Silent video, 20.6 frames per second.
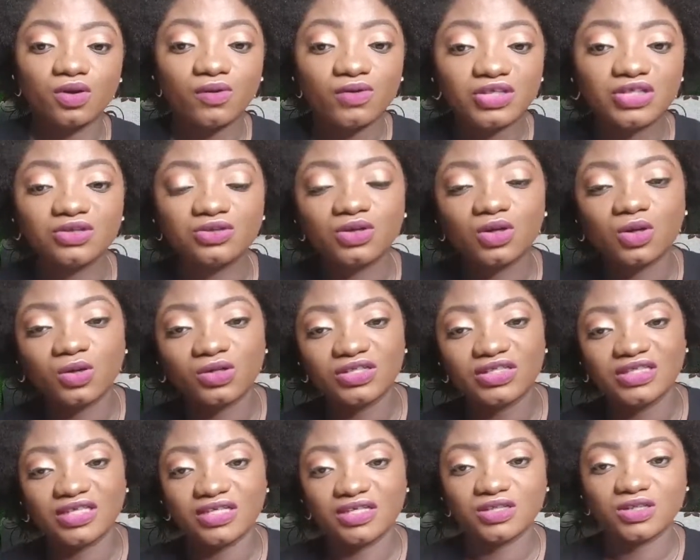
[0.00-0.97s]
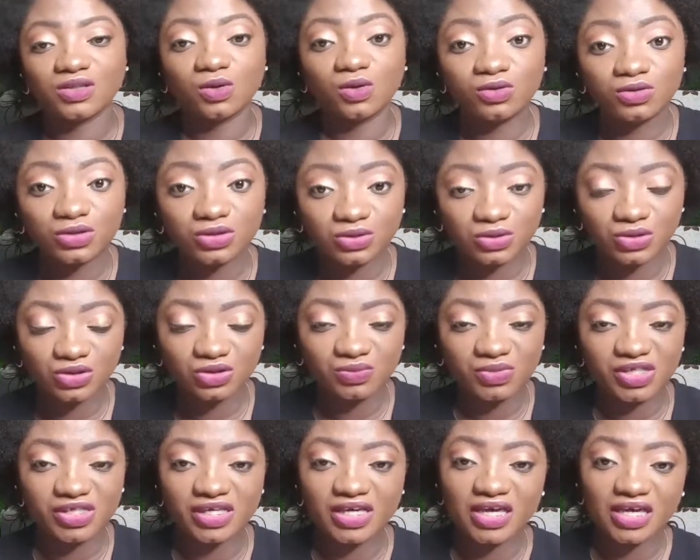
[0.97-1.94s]
original content on
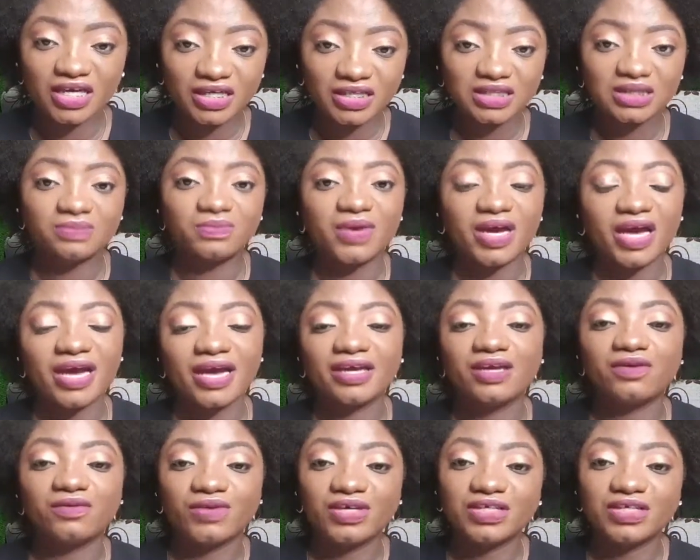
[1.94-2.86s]
social media is by